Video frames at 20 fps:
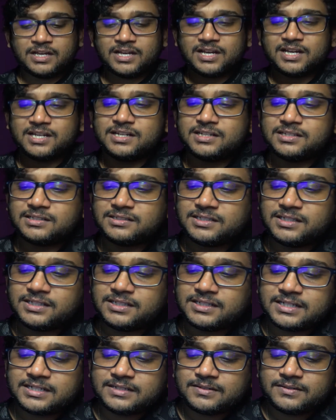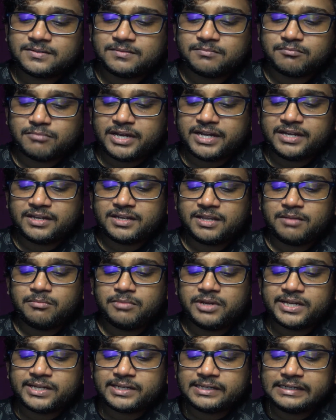Another thing that might
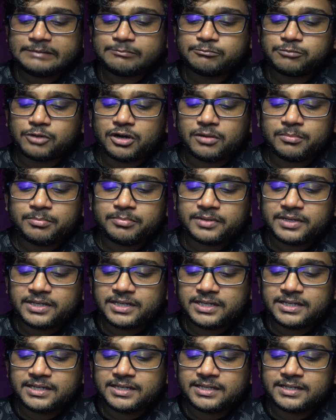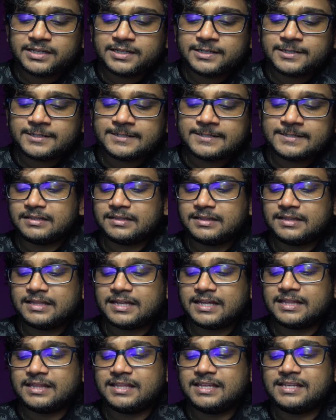immediately pop is
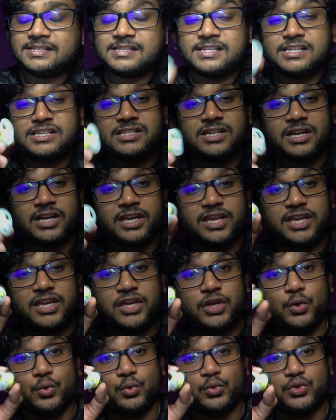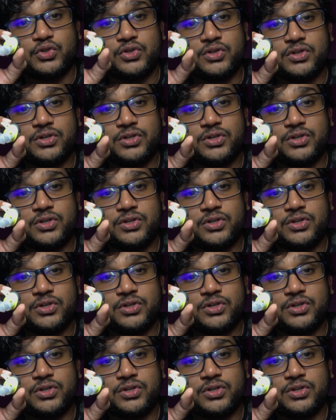that these things are huge.